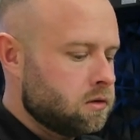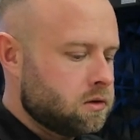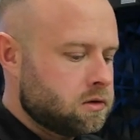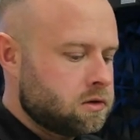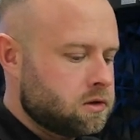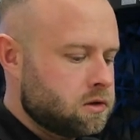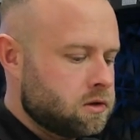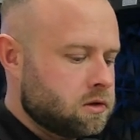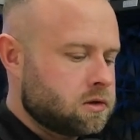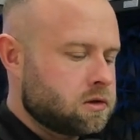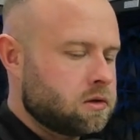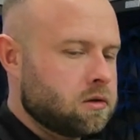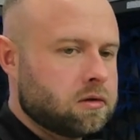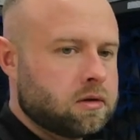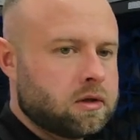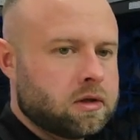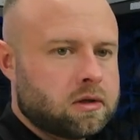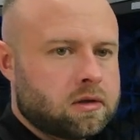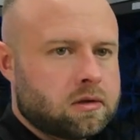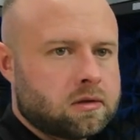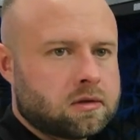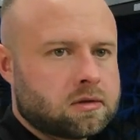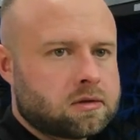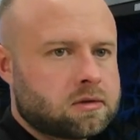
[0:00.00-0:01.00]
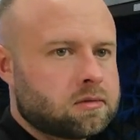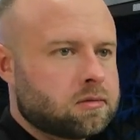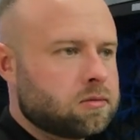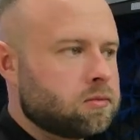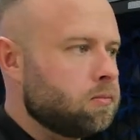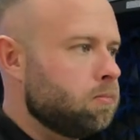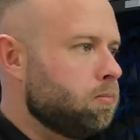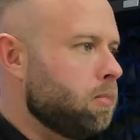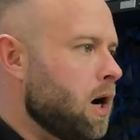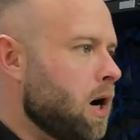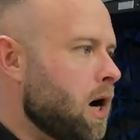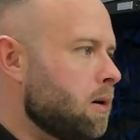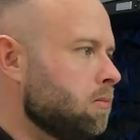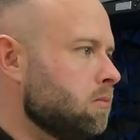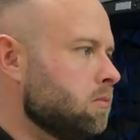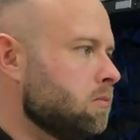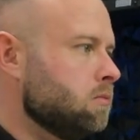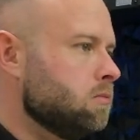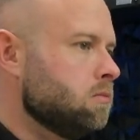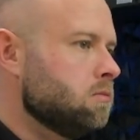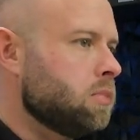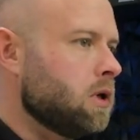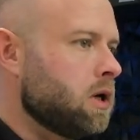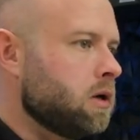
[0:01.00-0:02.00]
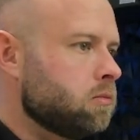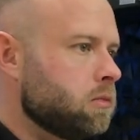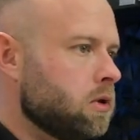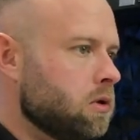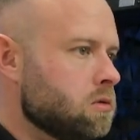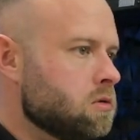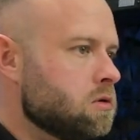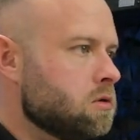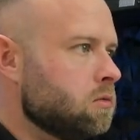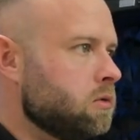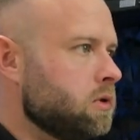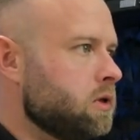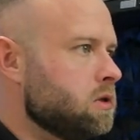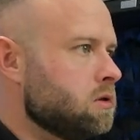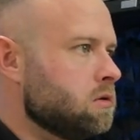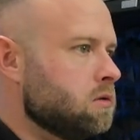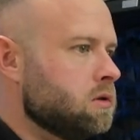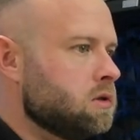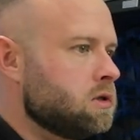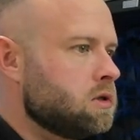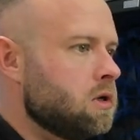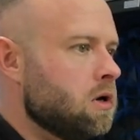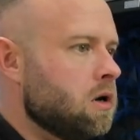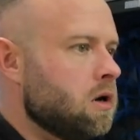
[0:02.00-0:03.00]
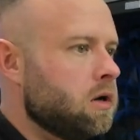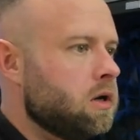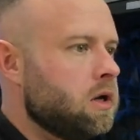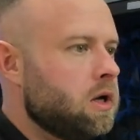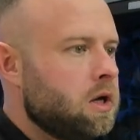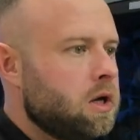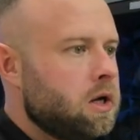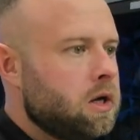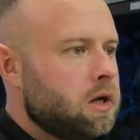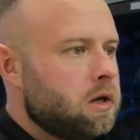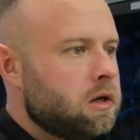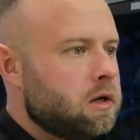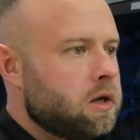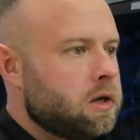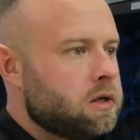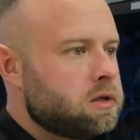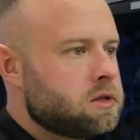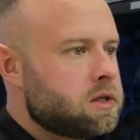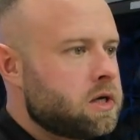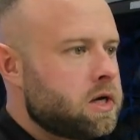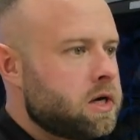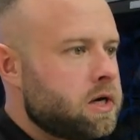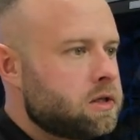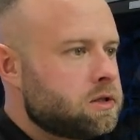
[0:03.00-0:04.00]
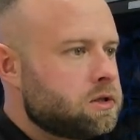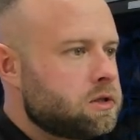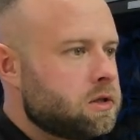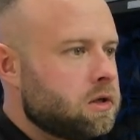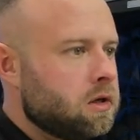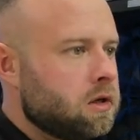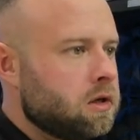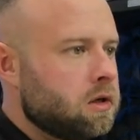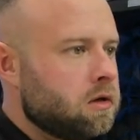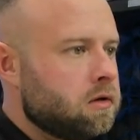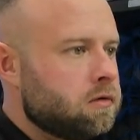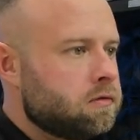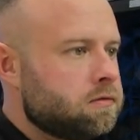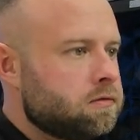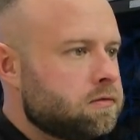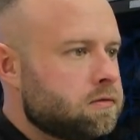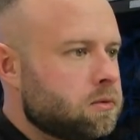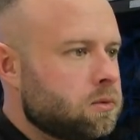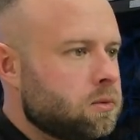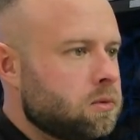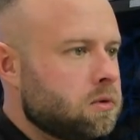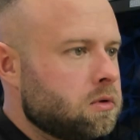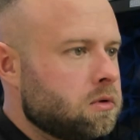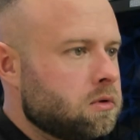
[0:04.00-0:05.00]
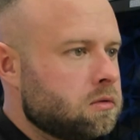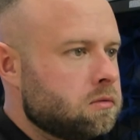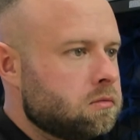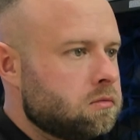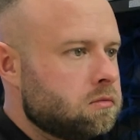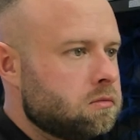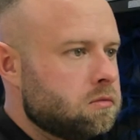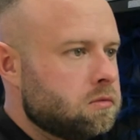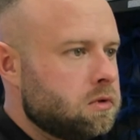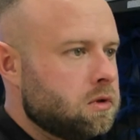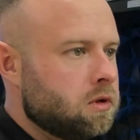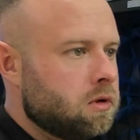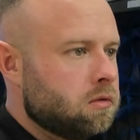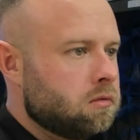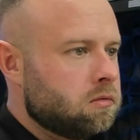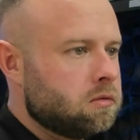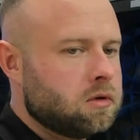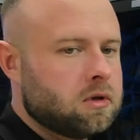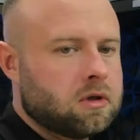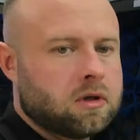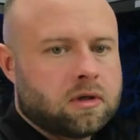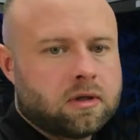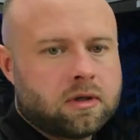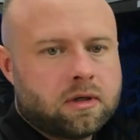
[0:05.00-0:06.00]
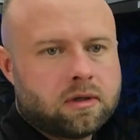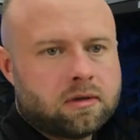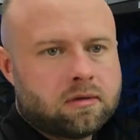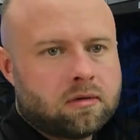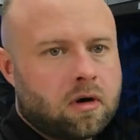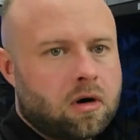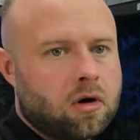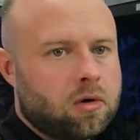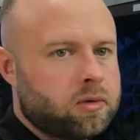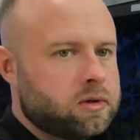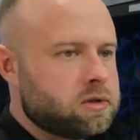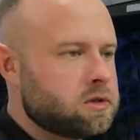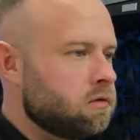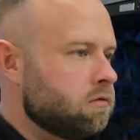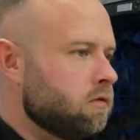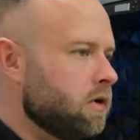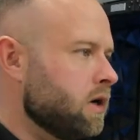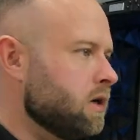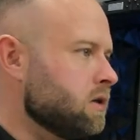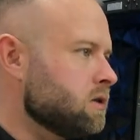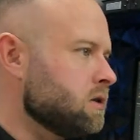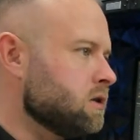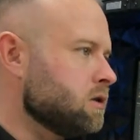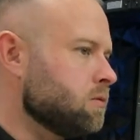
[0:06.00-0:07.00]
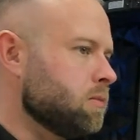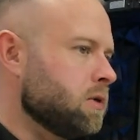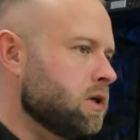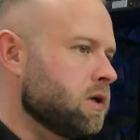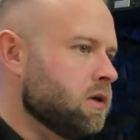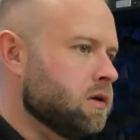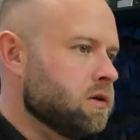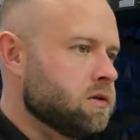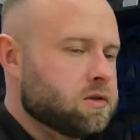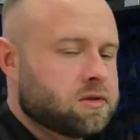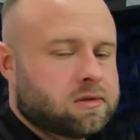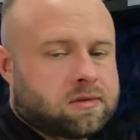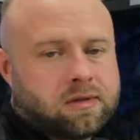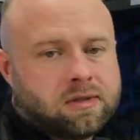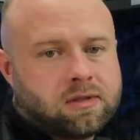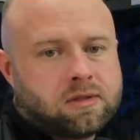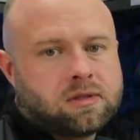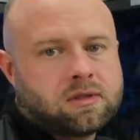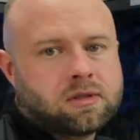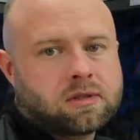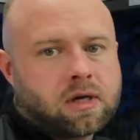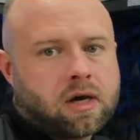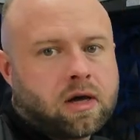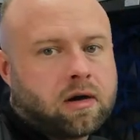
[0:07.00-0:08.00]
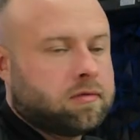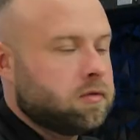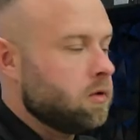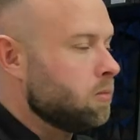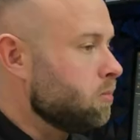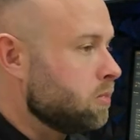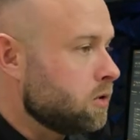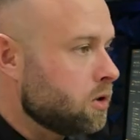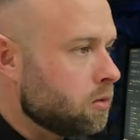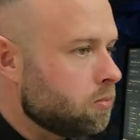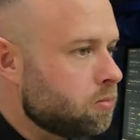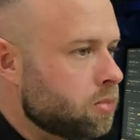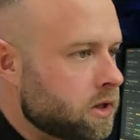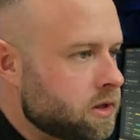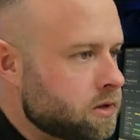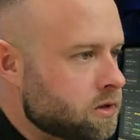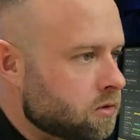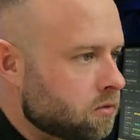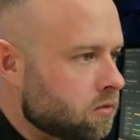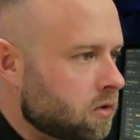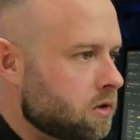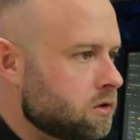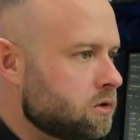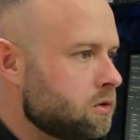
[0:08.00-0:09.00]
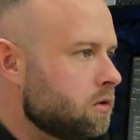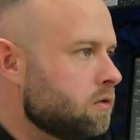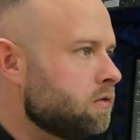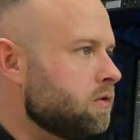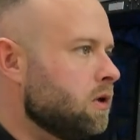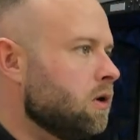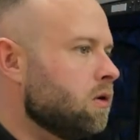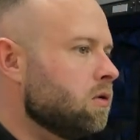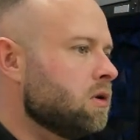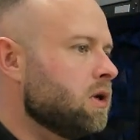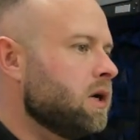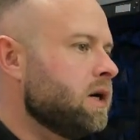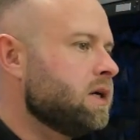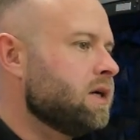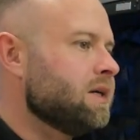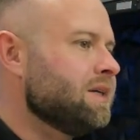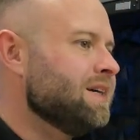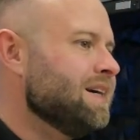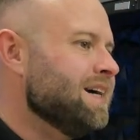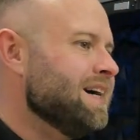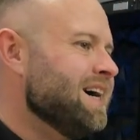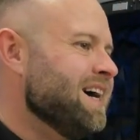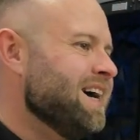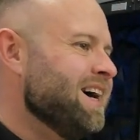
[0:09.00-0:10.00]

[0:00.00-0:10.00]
Let's just go ahead and let's do pop goes the weasel. It's gone. Nice hash for, you know, it always advances because it's just kind of a good place to run to if you don't like it.